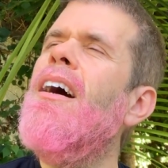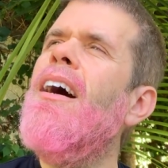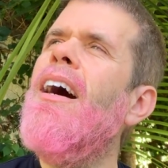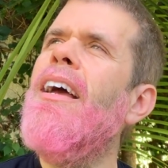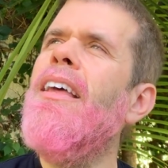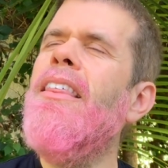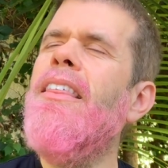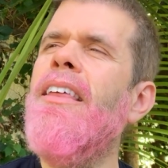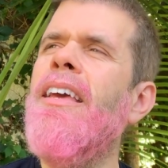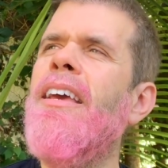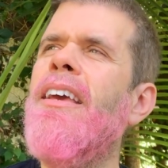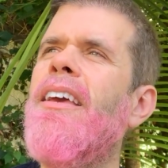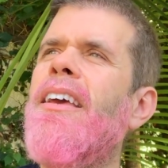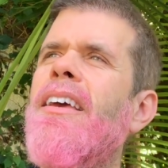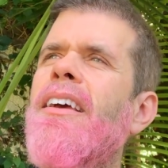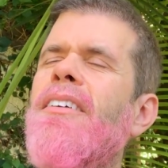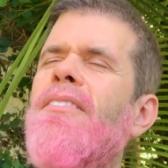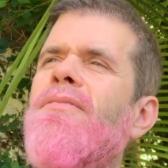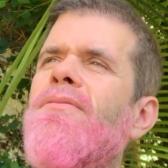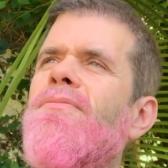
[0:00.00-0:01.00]
I
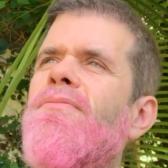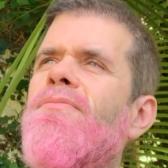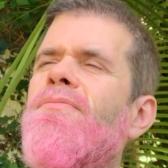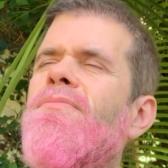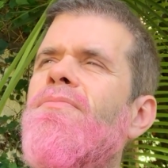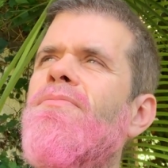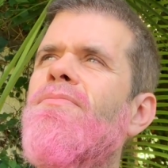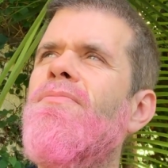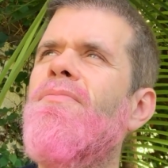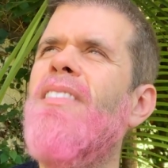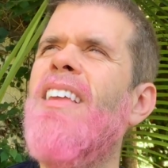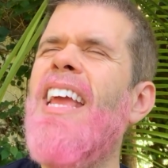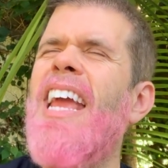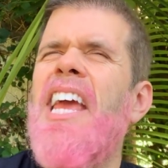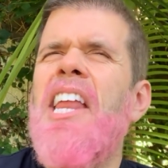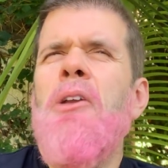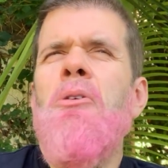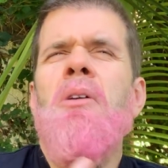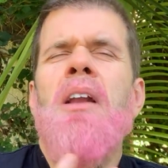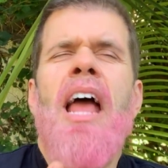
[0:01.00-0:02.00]
think the
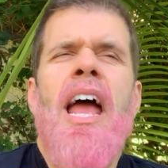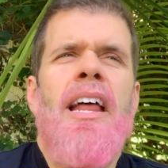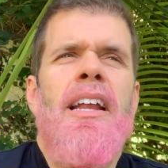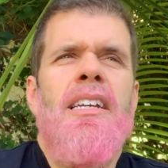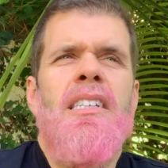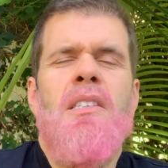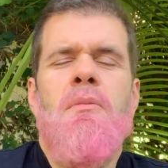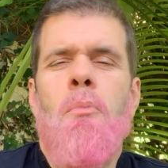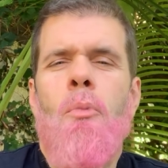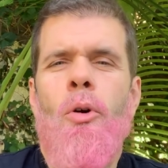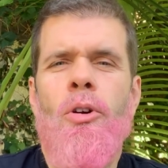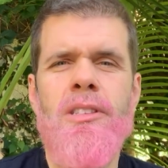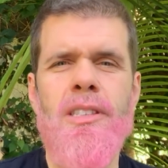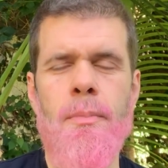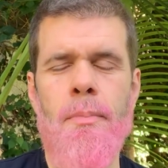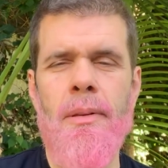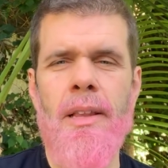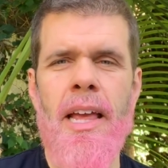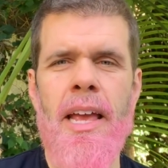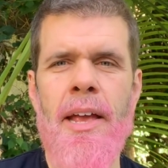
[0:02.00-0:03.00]
internet is more to
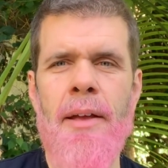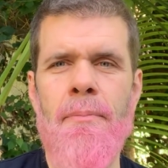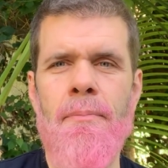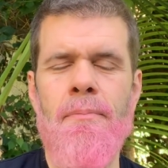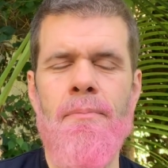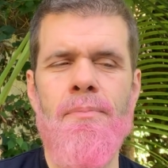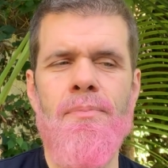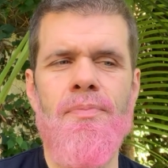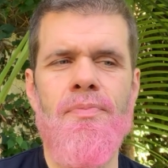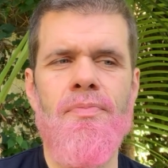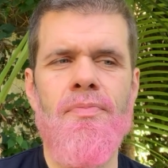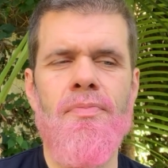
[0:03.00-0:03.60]
blame.